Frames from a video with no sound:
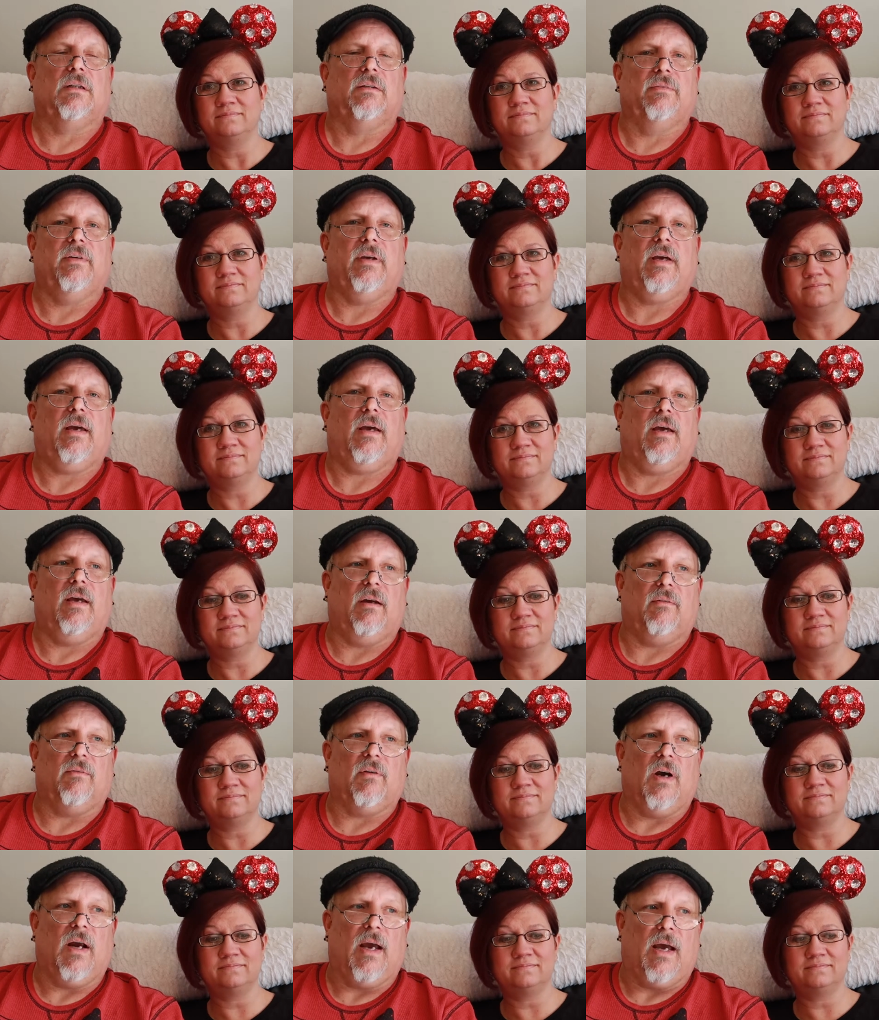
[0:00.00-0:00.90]
Speaker 1: I've
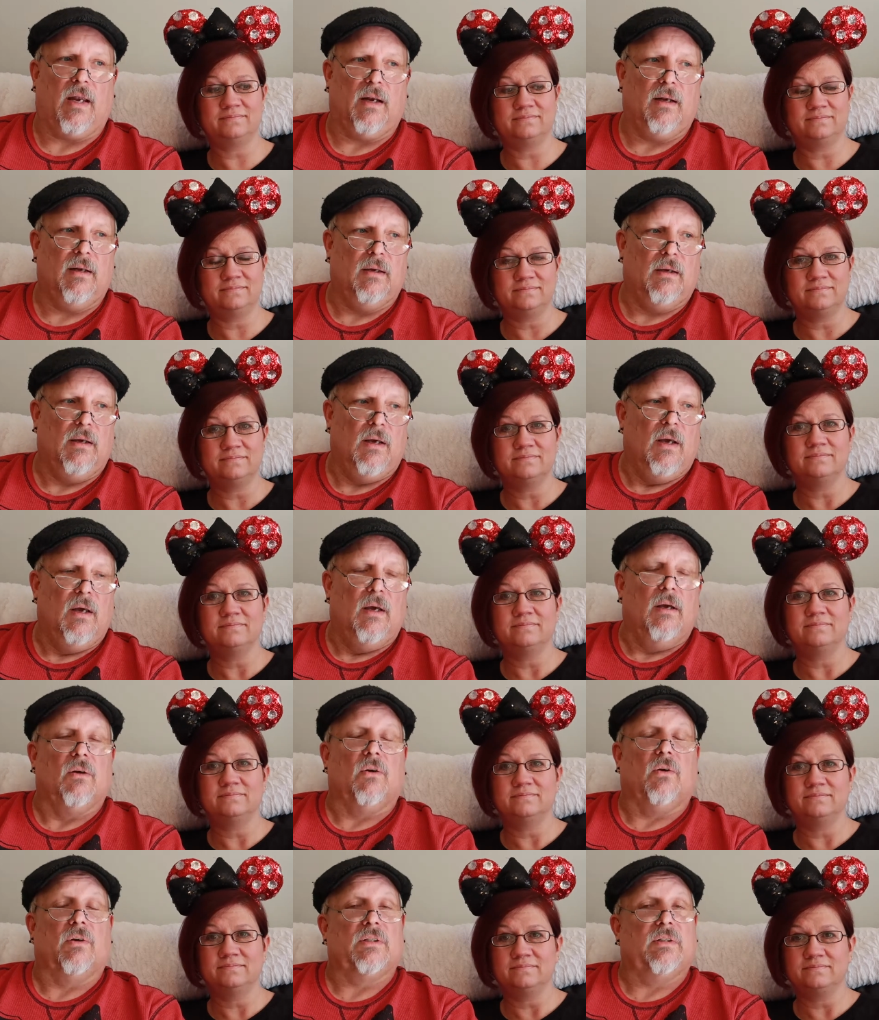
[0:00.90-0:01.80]
ever had.
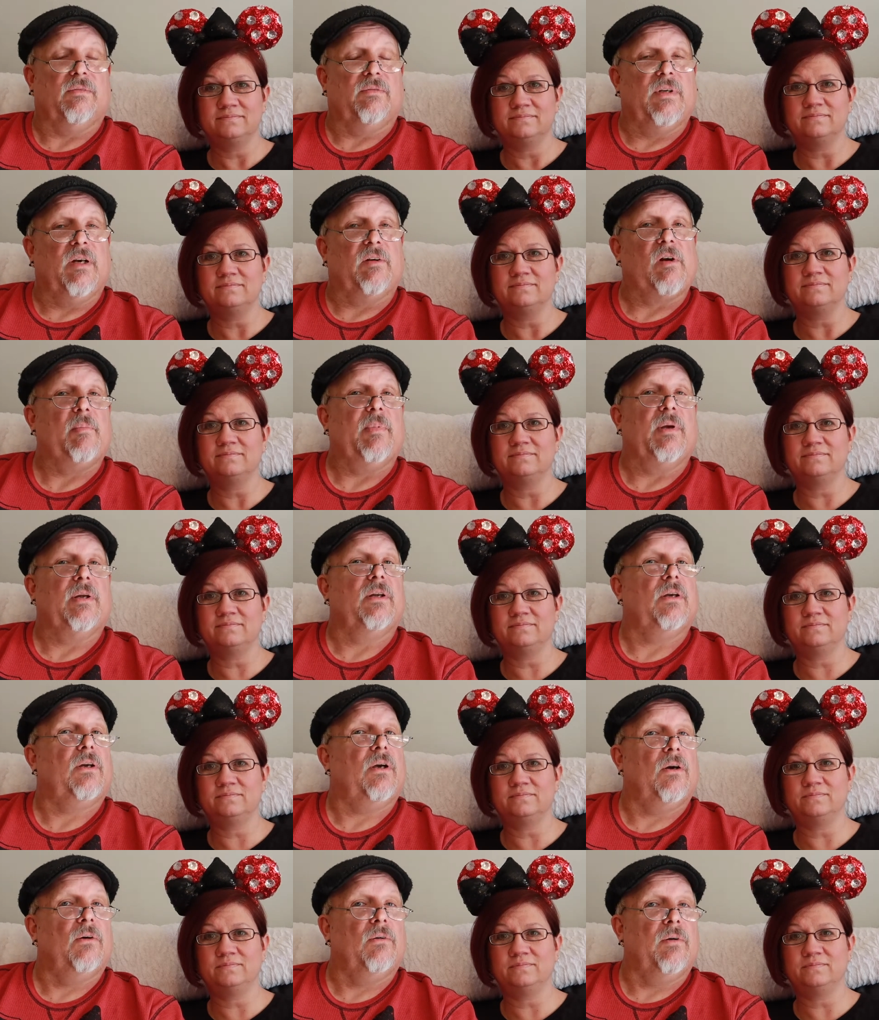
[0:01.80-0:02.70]
Of course, I've never been
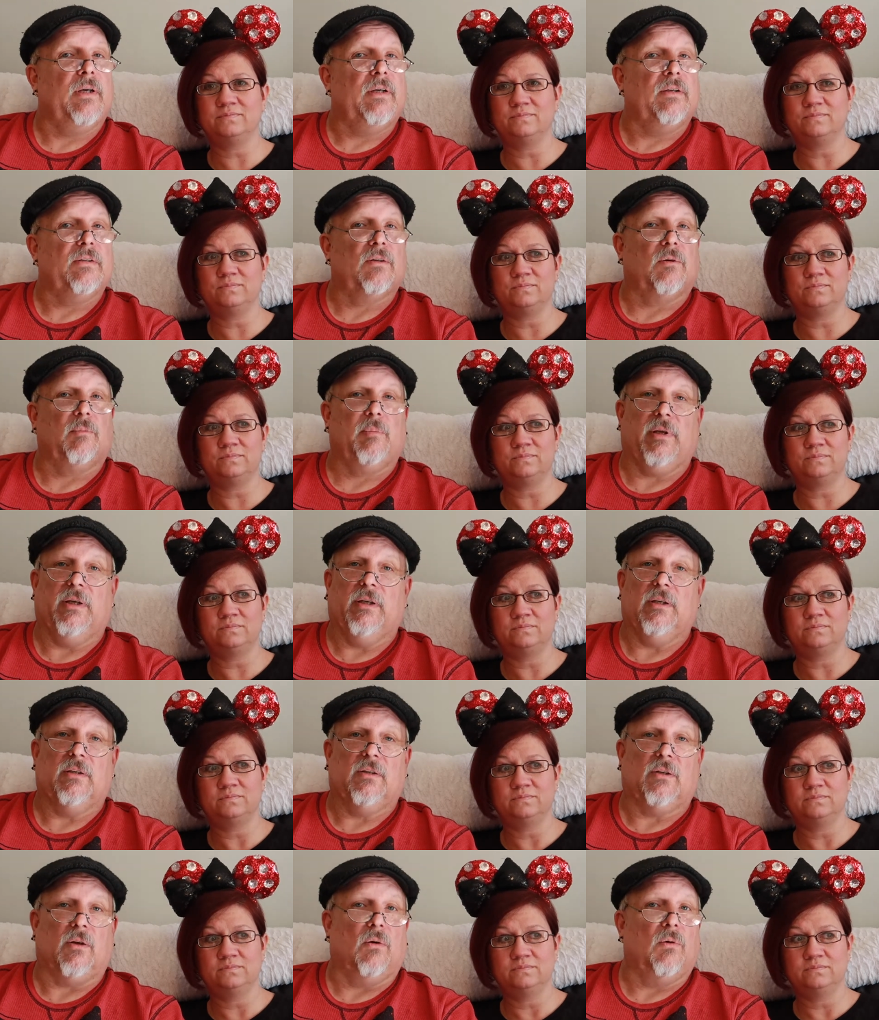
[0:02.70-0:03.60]
to Coney, so
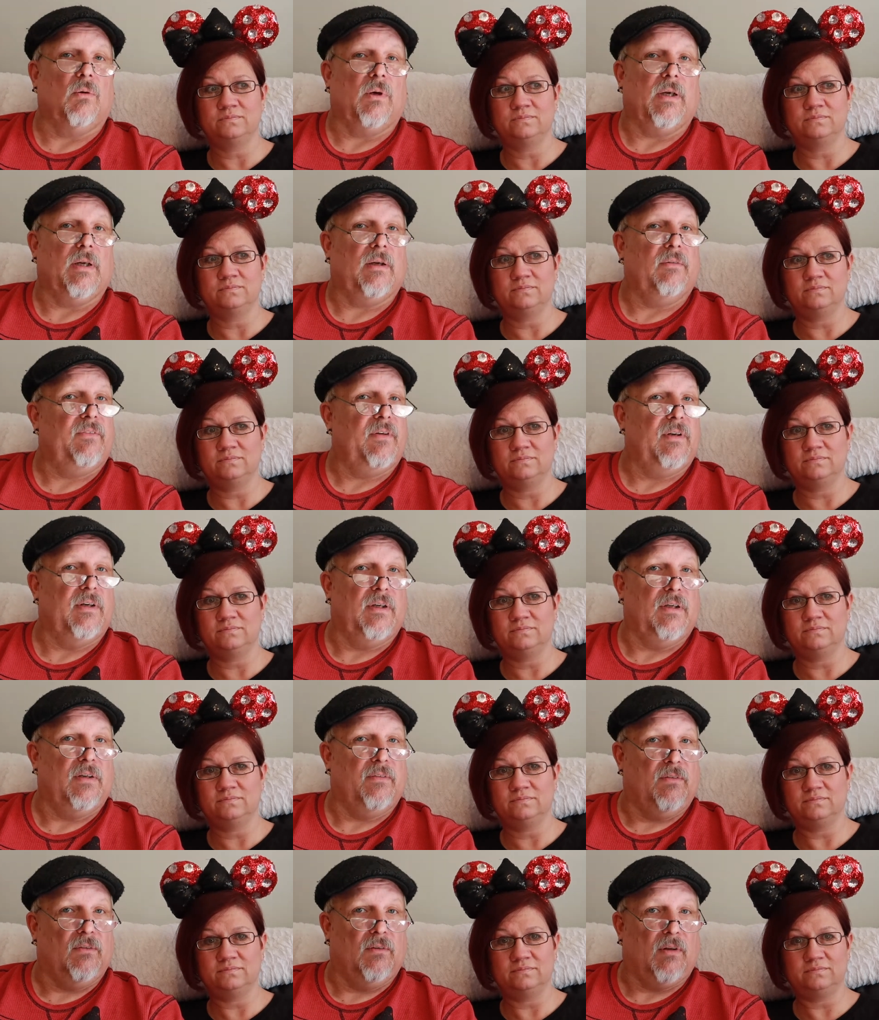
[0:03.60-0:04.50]
please don't get
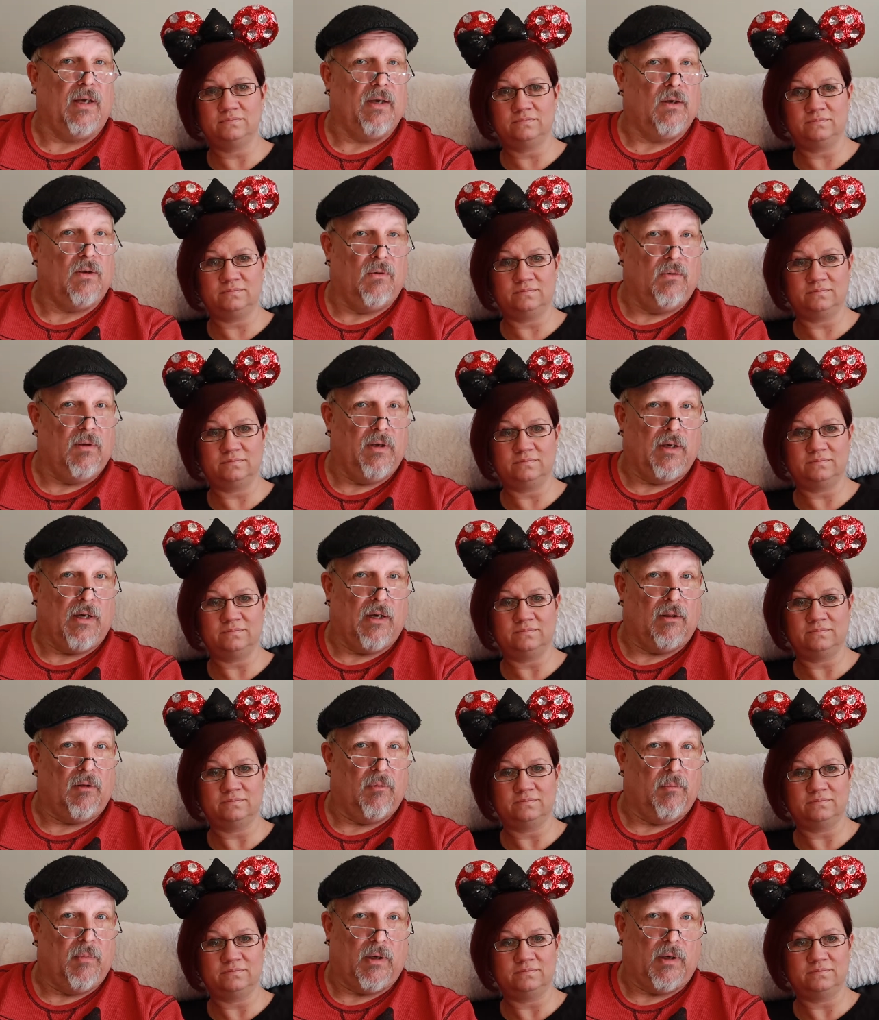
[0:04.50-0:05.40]
offended if you like Coney Island